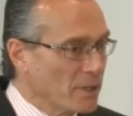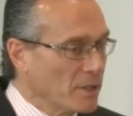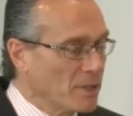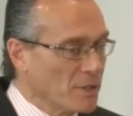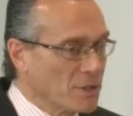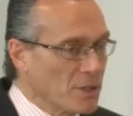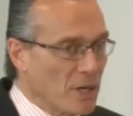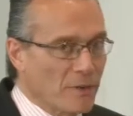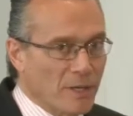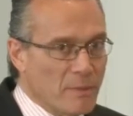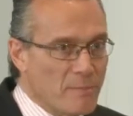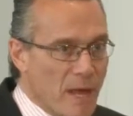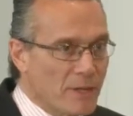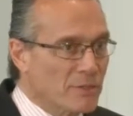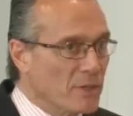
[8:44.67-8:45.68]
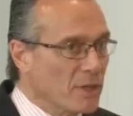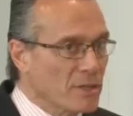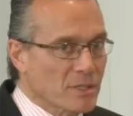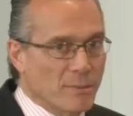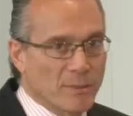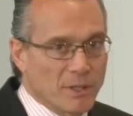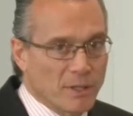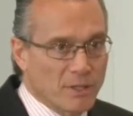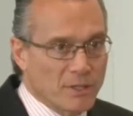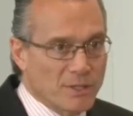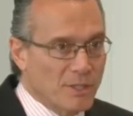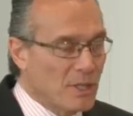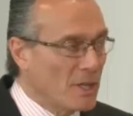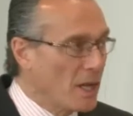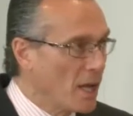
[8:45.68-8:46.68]
Can you share any metrics? I mean, are you
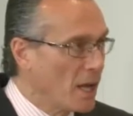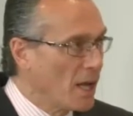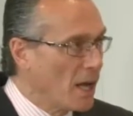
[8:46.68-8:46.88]
seeing,